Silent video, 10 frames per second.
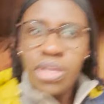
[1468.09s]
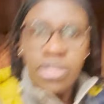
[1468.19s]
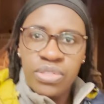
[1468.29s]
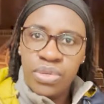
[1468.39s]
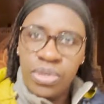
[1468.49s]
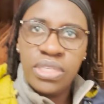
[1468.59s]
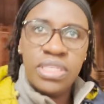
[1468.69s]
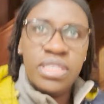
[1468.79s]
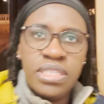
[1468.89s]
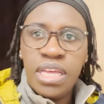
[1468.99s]
So it
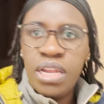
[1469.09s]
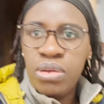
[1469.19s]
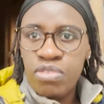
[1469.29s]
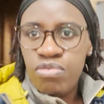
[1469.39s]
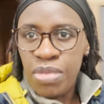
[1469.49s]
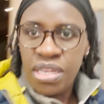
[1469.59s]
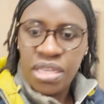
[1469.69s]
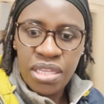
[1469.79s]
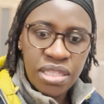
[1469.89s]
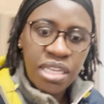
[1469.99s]
is a lot of money.
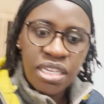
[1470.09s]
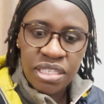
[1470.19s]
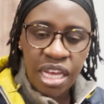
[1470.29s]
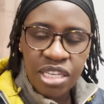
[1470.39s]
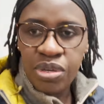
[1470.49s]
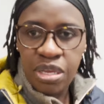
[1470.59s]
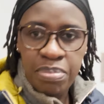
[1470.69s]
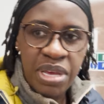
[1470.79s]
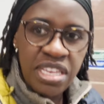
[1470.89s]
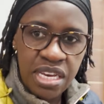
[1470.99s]
That is actually
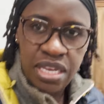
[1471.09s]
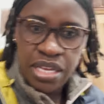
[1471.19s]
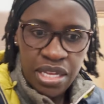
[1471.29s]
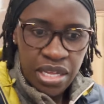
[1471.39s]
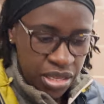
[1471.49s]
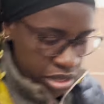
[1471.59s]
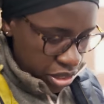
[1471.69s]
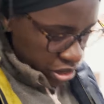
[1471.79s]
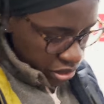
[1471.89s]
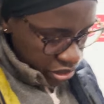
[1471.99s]
per year.
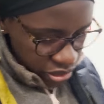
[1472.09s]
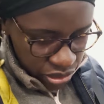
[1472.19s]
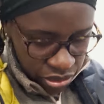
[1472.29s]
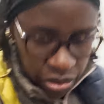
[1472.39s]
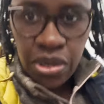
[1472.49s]
So